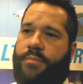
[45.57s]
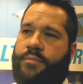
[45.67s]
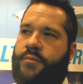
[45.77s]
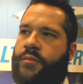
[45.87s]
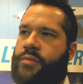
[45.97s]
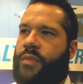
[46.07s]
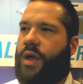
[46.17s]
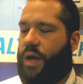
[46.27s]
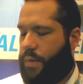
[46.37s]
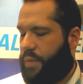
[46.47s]

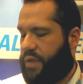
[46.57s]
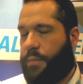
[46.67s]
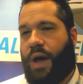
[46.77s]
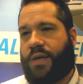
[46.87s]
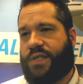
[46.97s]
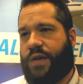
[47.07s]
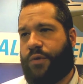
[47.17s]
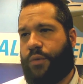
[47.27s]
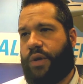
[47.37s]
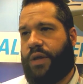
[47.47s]
Uh, but the box
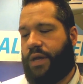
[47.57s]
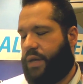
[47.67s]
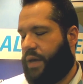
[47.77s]
never really,